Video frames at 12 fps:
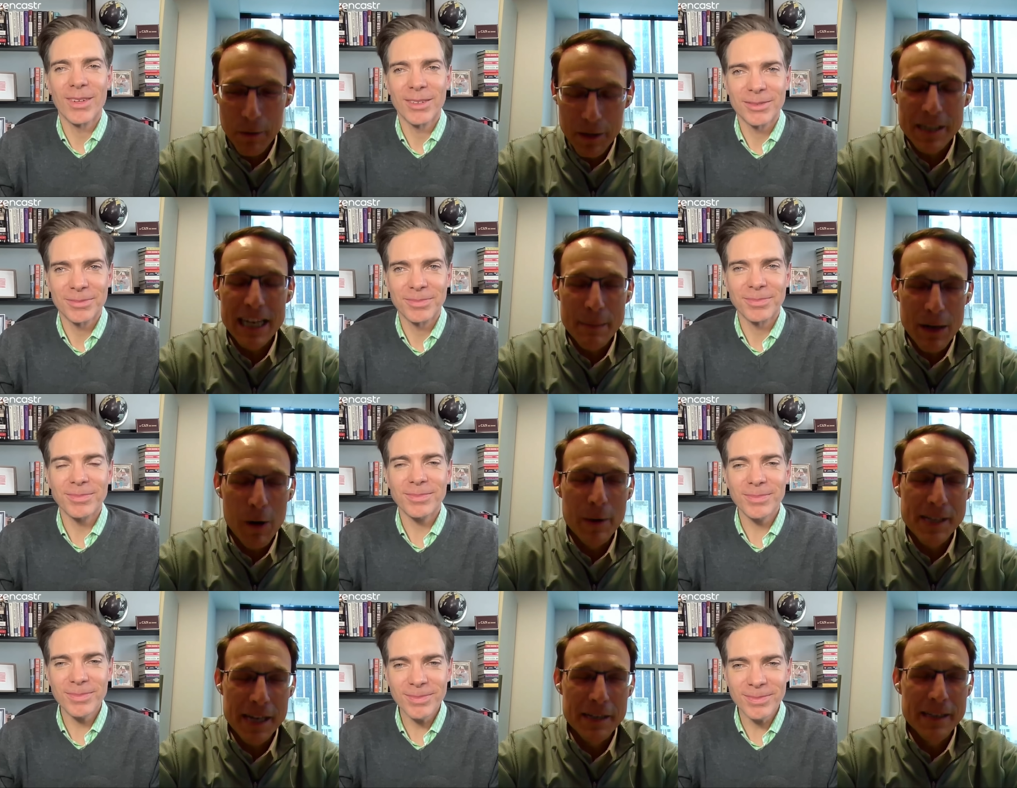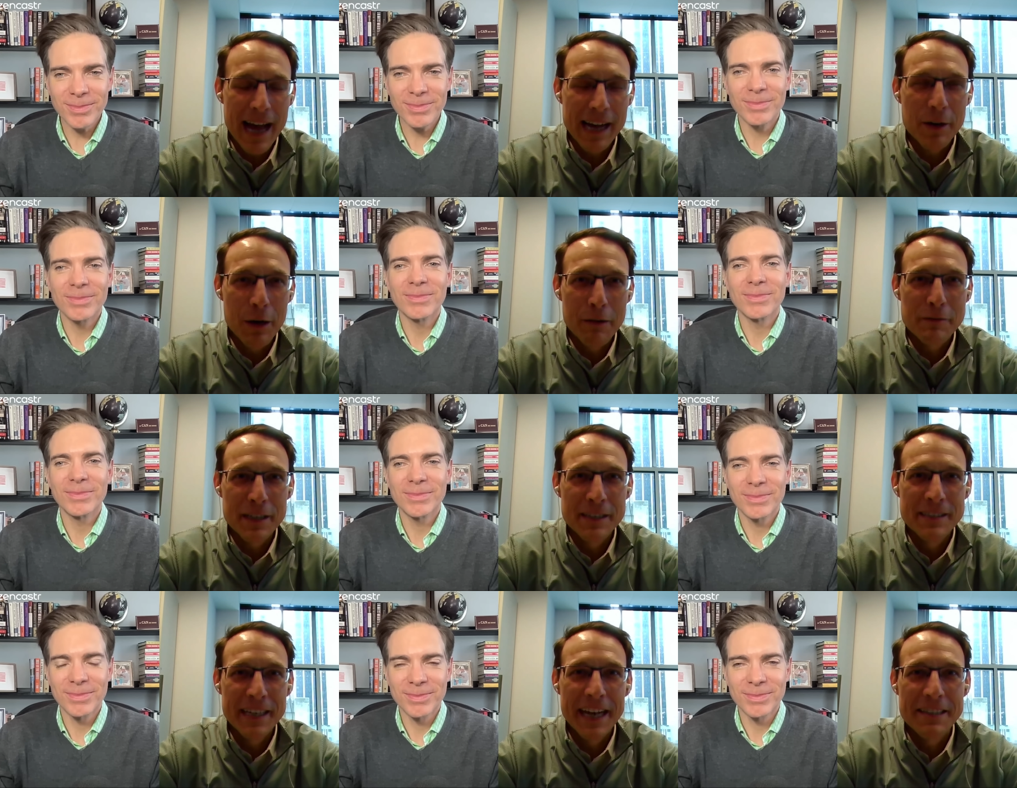Speaker 1: were the team you always had to knock off
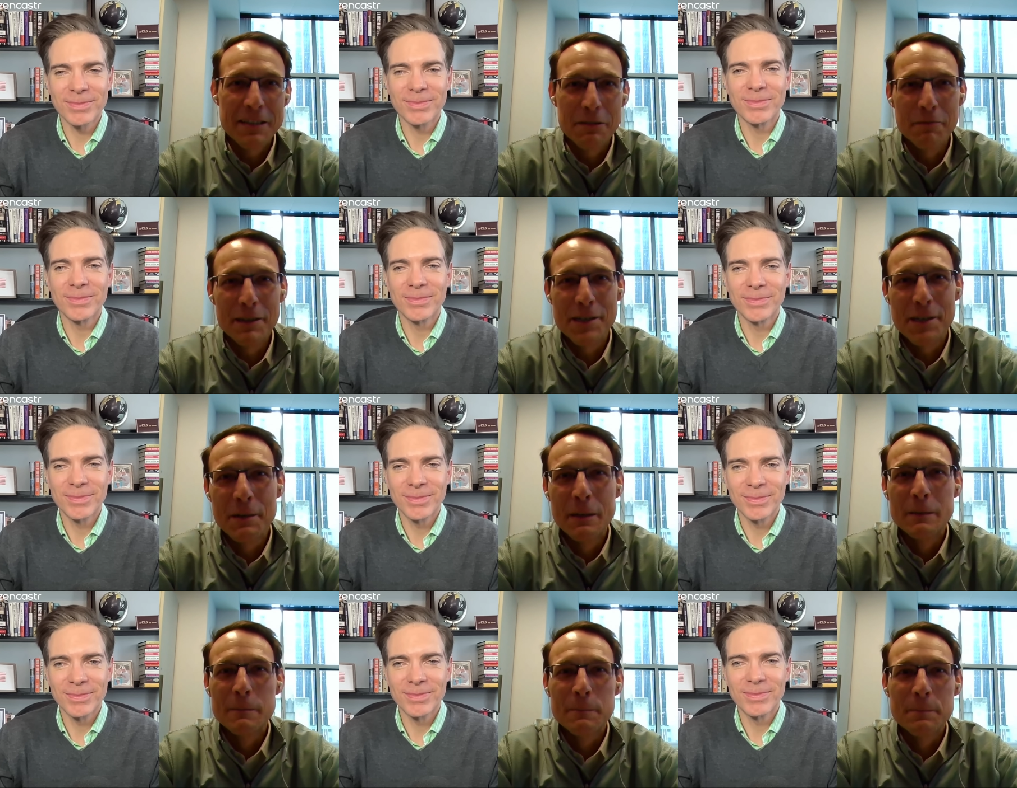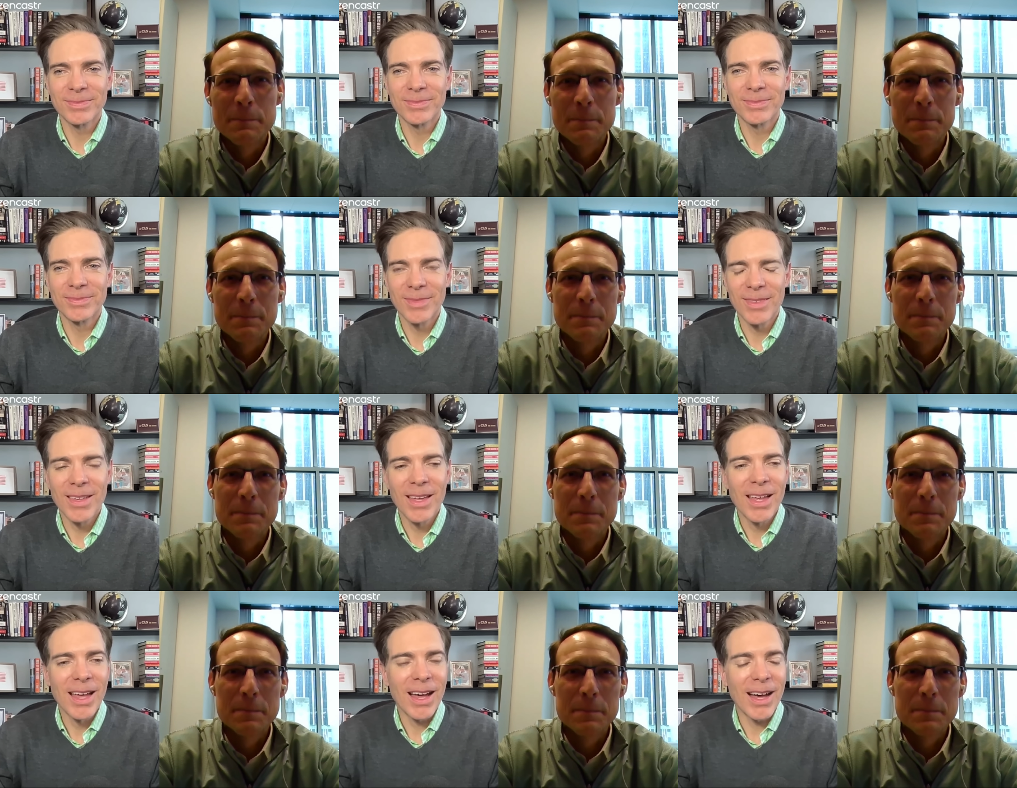to get the division.
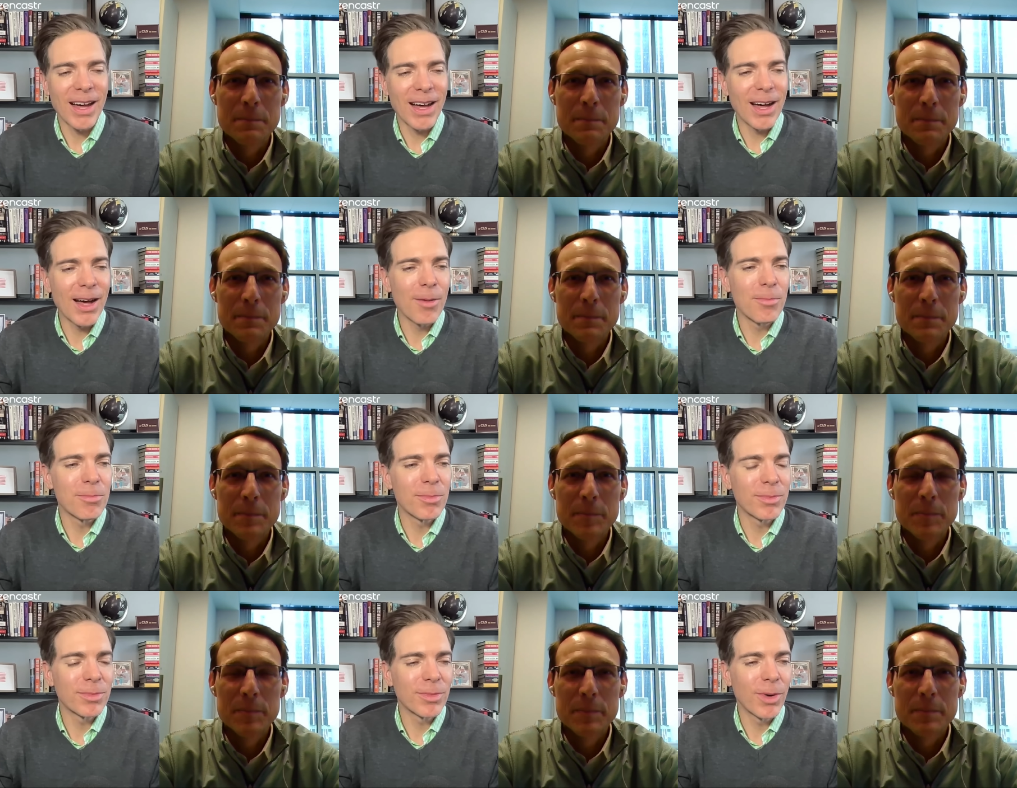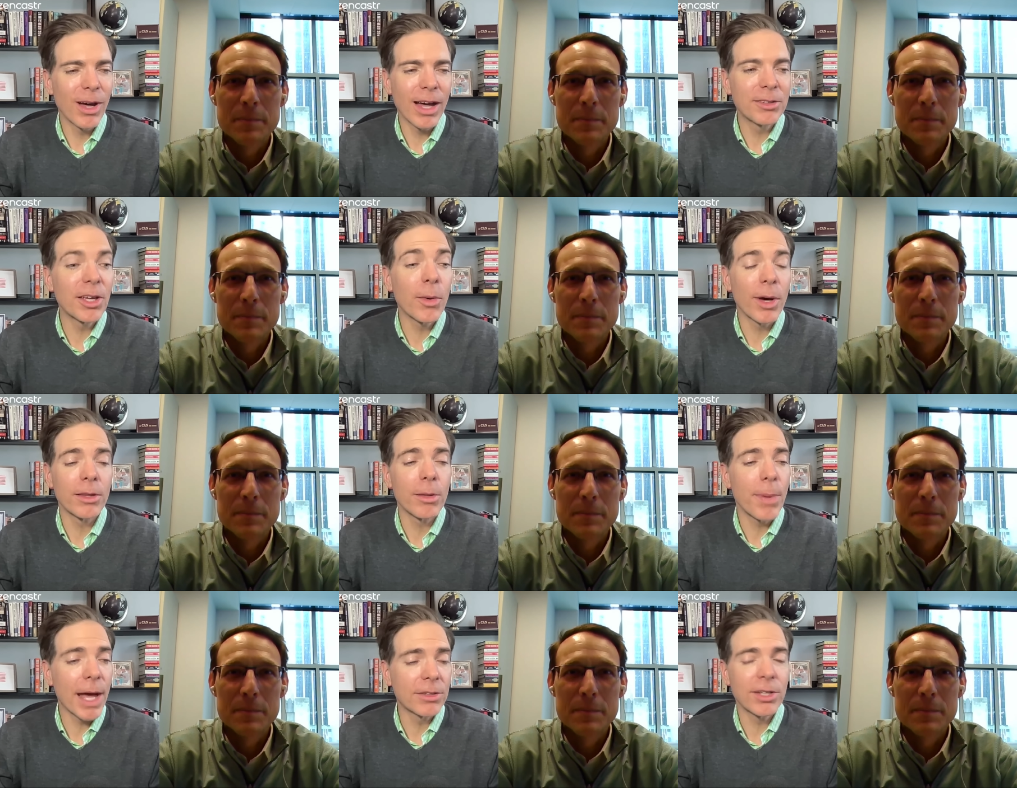
Speaker 2: Well, I tell you what,
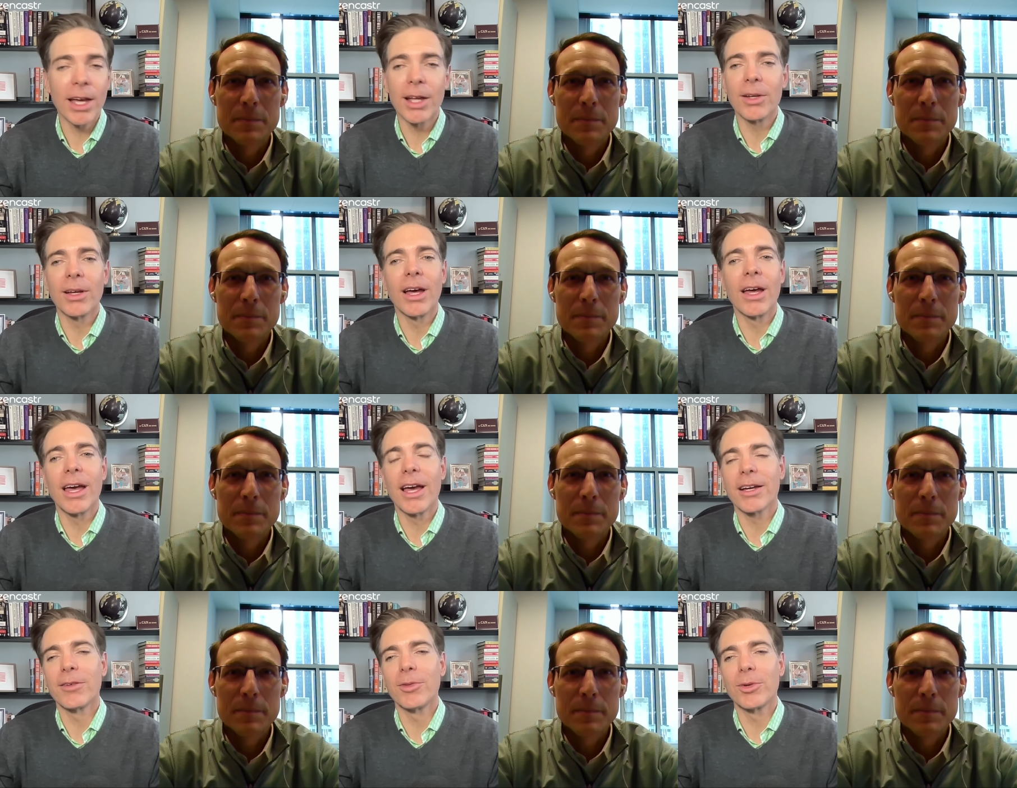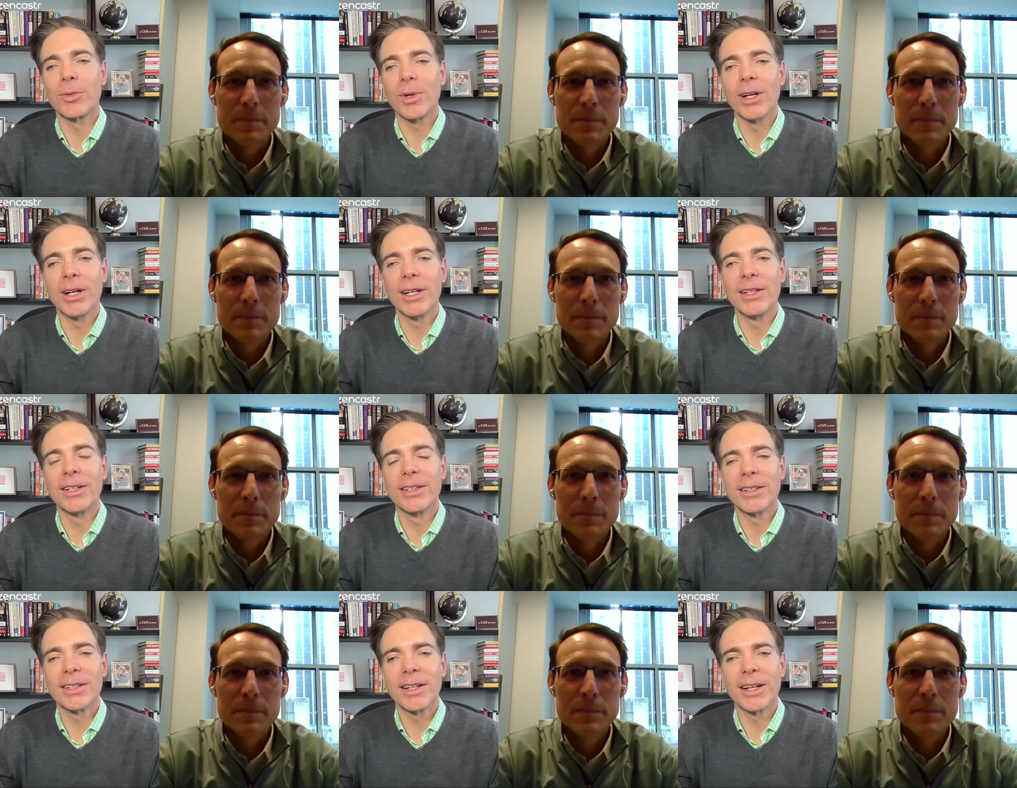the Pats had a heck of a
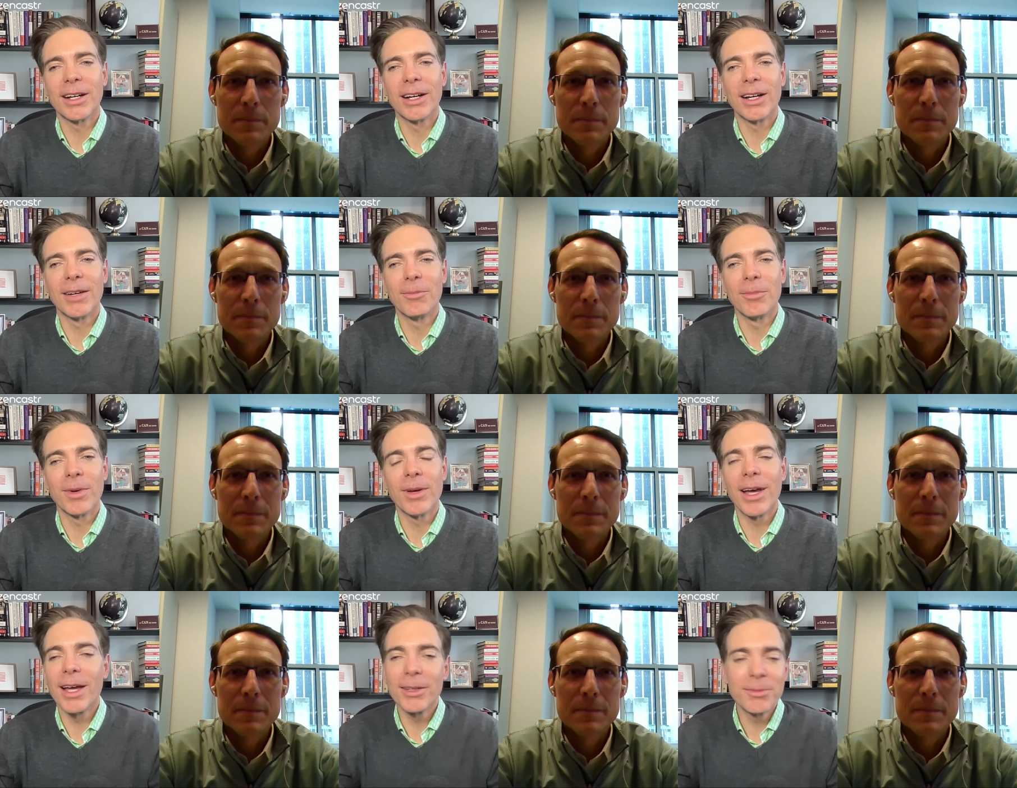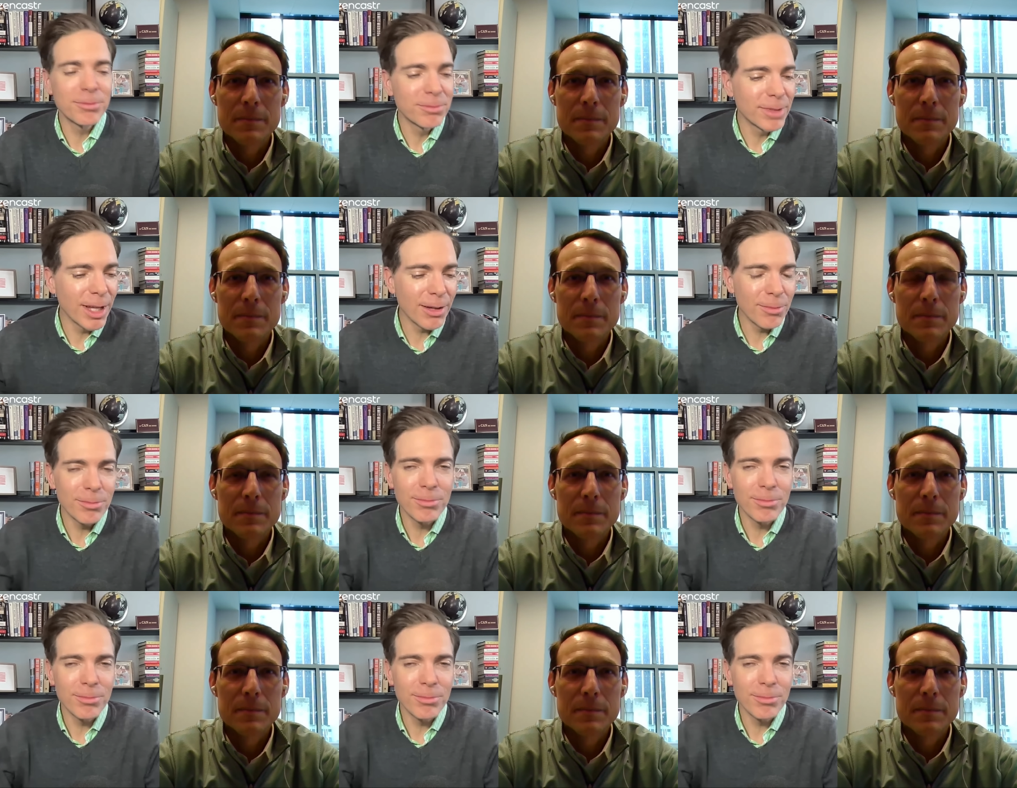run. And
Speaker 1: yeah,